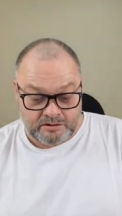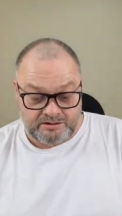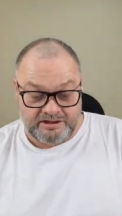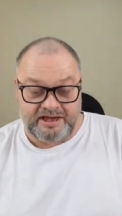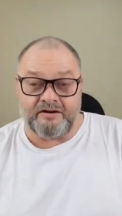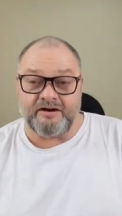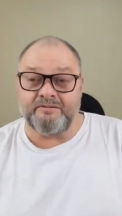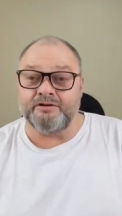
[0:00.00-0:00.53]

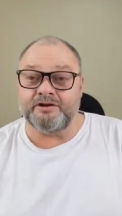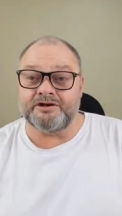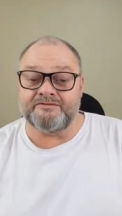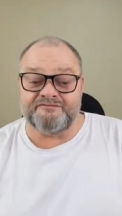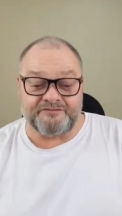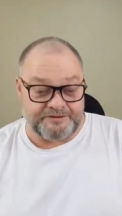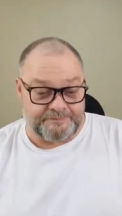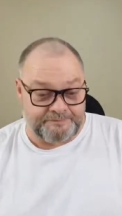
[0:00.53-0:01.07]
Now I'm looking
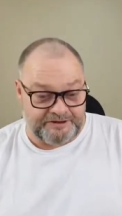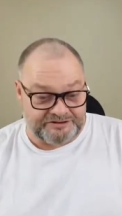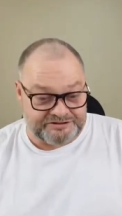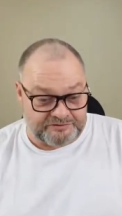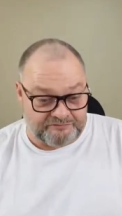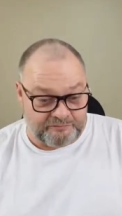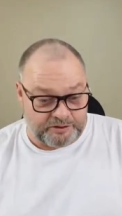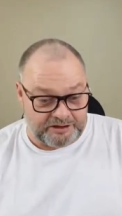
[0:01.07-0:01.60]
for the
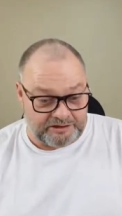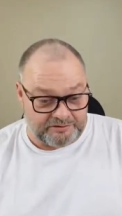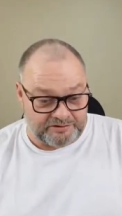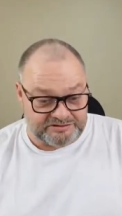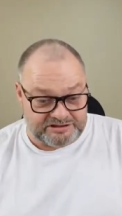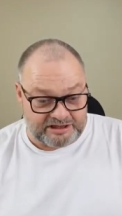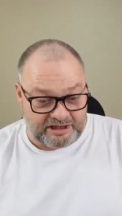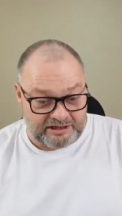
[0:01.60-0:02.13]
picture of what it
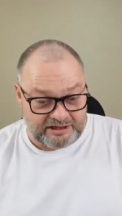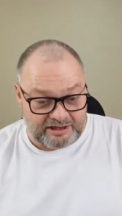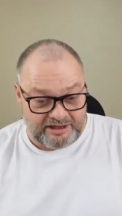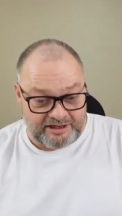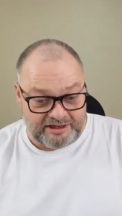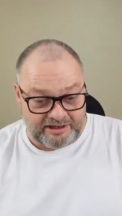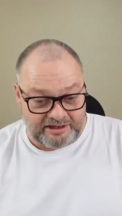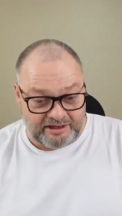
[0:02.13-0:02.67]
looks like. I
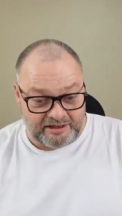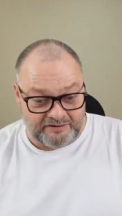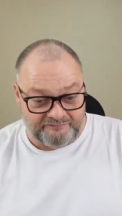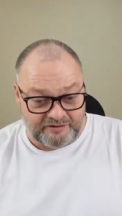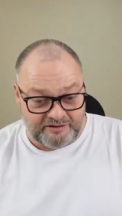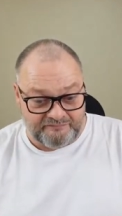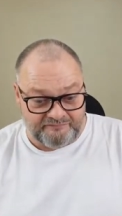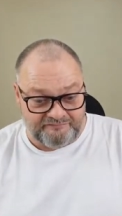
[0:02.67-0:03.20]
had $1
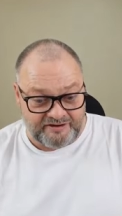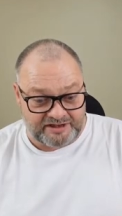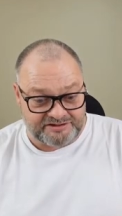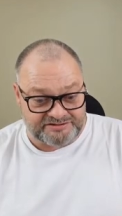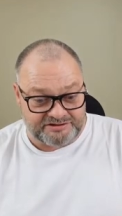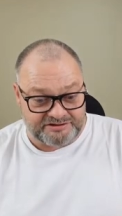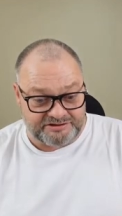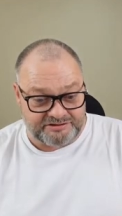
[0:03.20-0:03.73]
for every
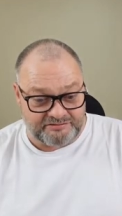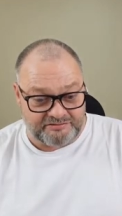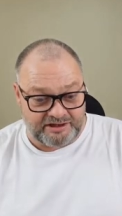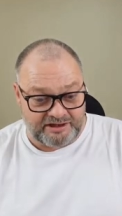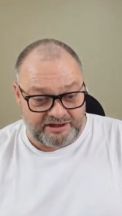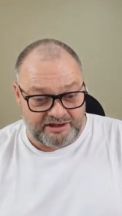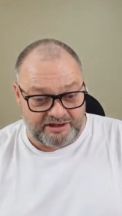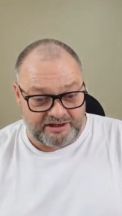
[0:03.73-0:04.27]
vaccine you
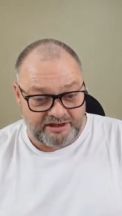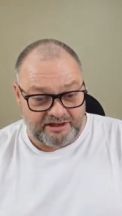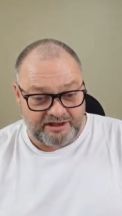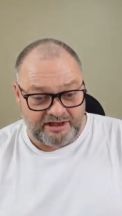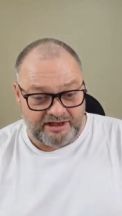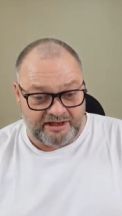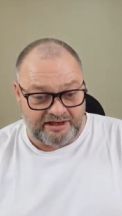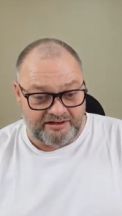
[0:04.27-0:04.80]
had.
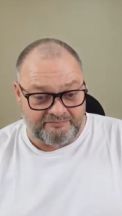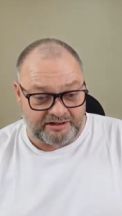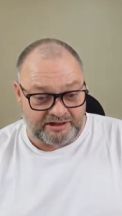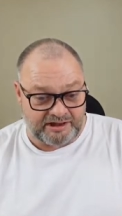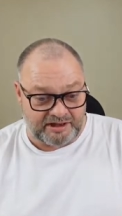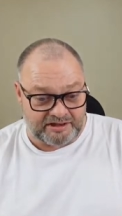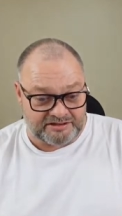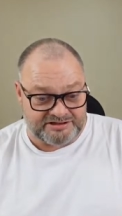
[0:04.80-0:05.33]
I'd have
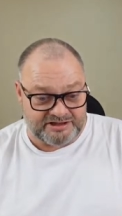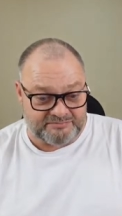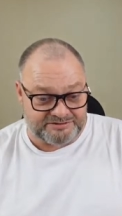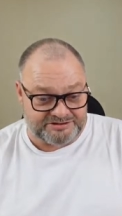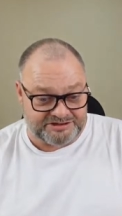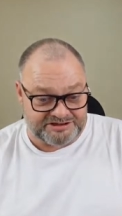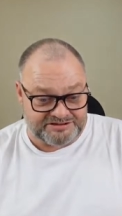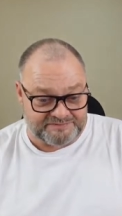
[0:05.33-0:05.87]
McDonald's double
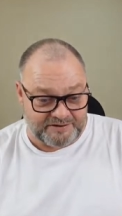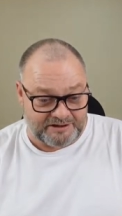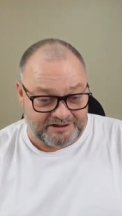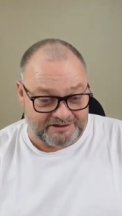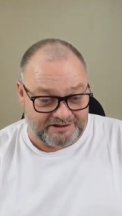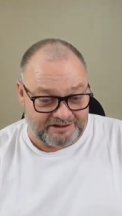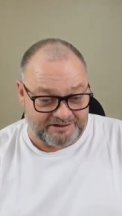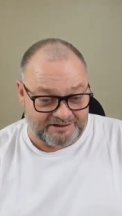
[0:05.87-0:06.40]

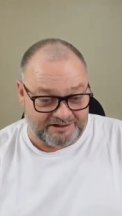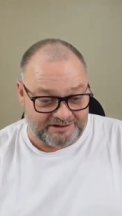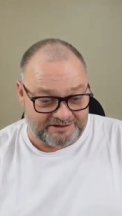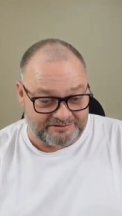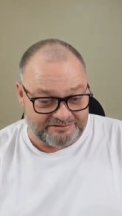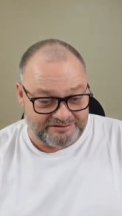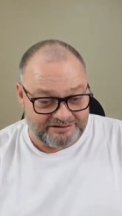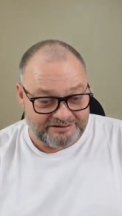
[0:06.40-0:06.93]
cheeseburger. There you
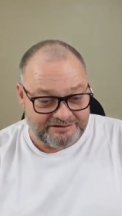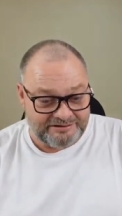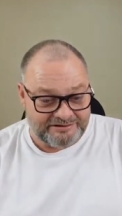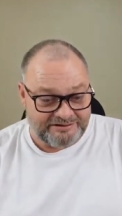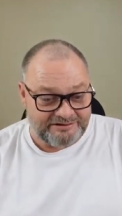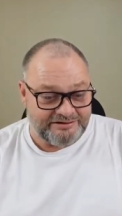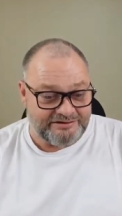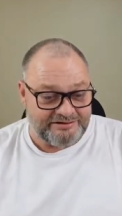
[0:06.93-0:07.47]
go.
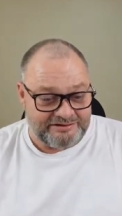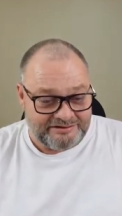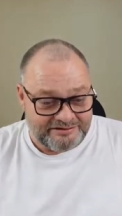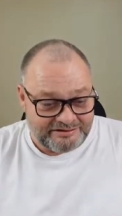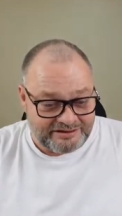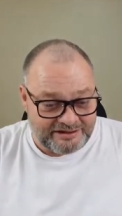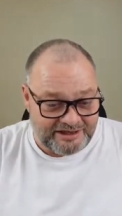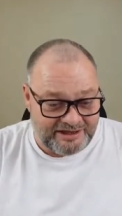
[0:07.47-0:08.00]

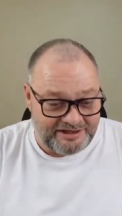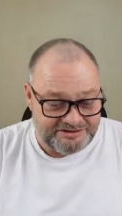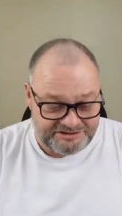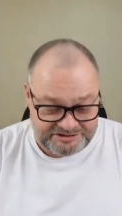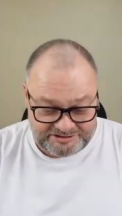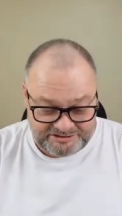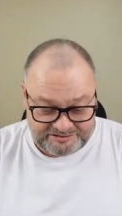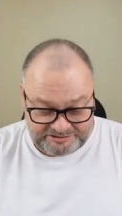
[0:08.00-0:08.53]
Glass
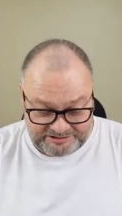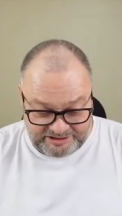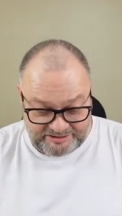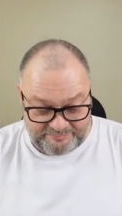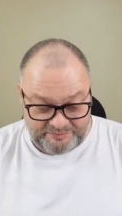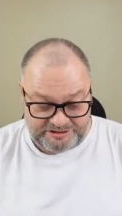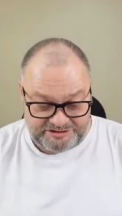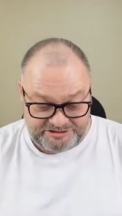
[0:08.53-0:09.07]
shield. Yeah, I'm
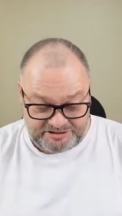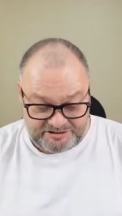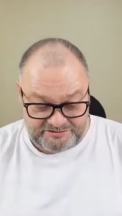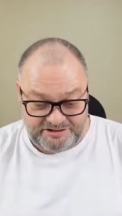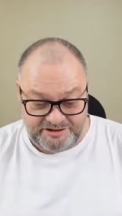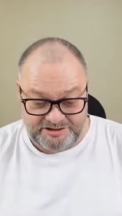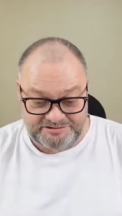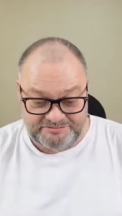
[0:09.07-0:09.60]
going to show
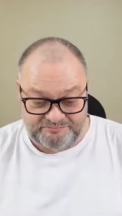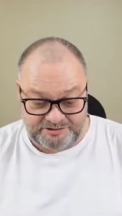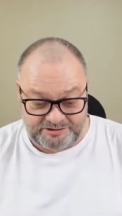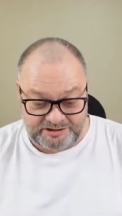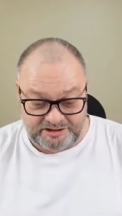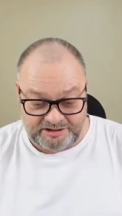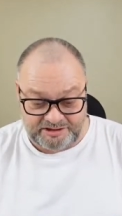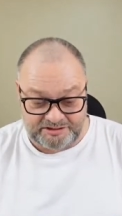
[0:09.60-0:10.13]
you. It's
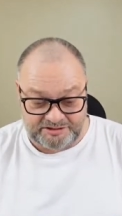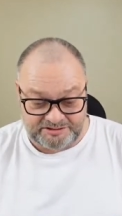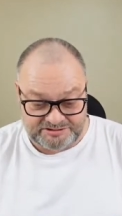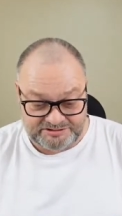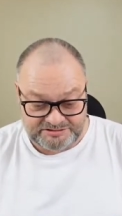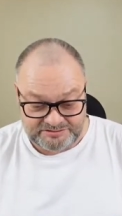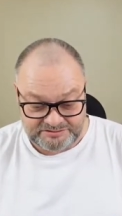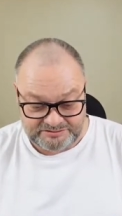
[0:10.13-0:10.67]
ridiculous.
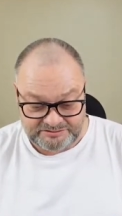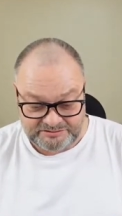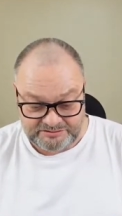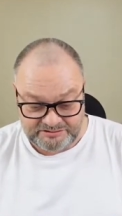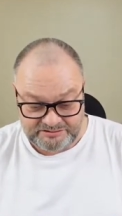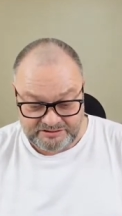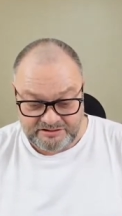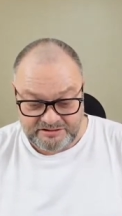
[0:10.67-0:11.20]

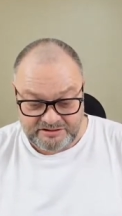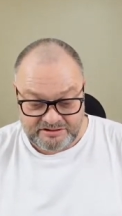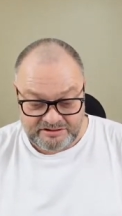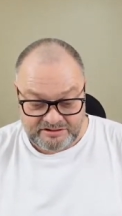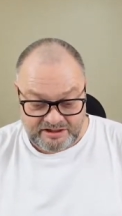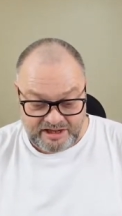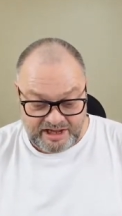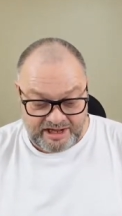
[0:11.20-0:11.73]

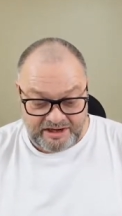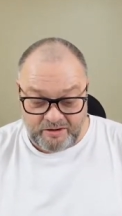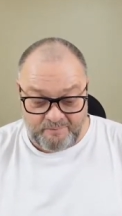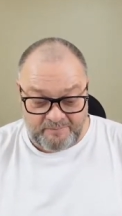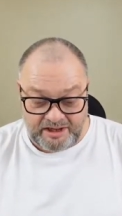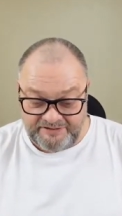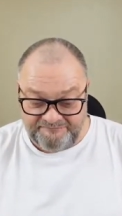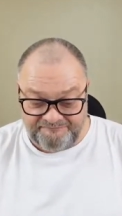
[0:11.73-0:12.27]
I don't
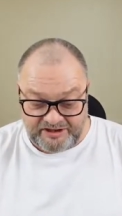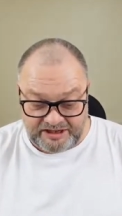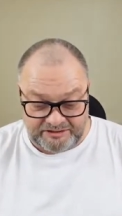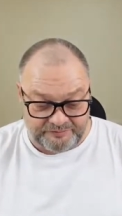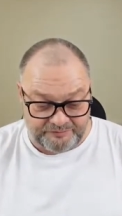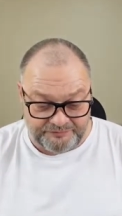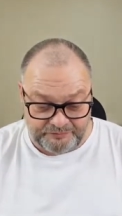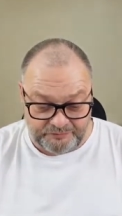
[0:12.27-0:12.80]
mind
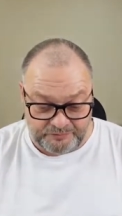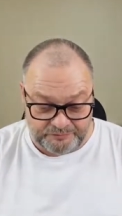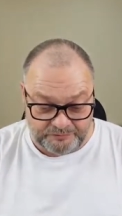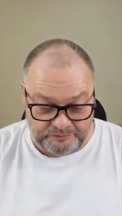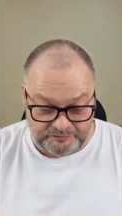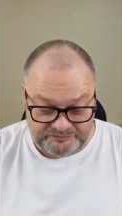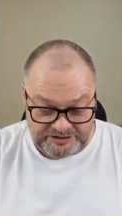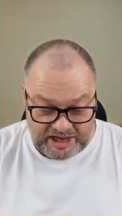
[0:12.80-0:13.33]
following the
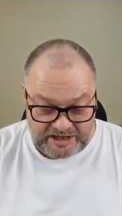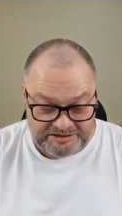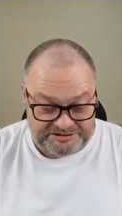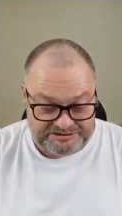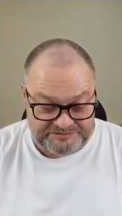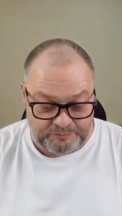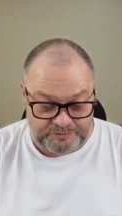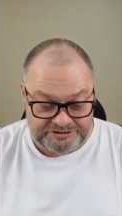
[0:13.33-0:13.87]
rules. I
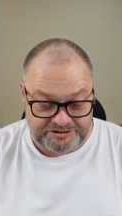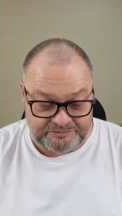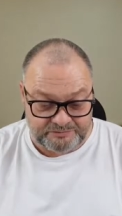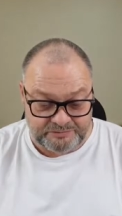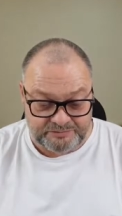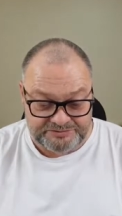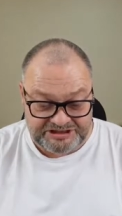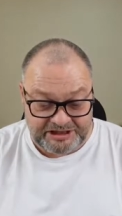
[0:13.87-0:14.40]
just wish it
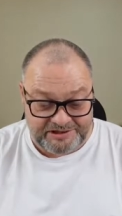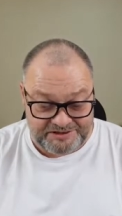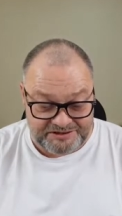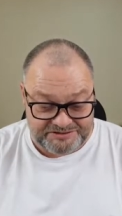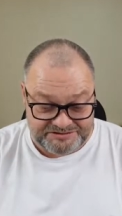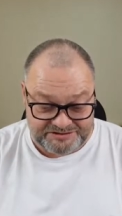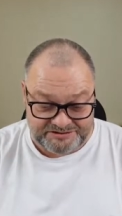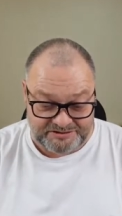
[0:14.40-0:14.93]
was
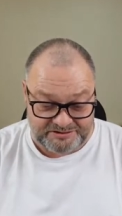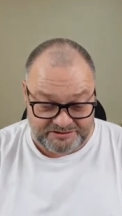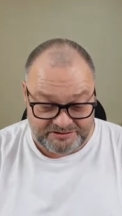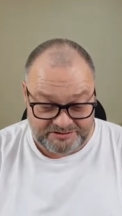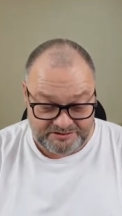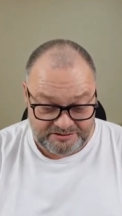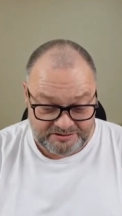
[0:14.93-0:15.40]
easier.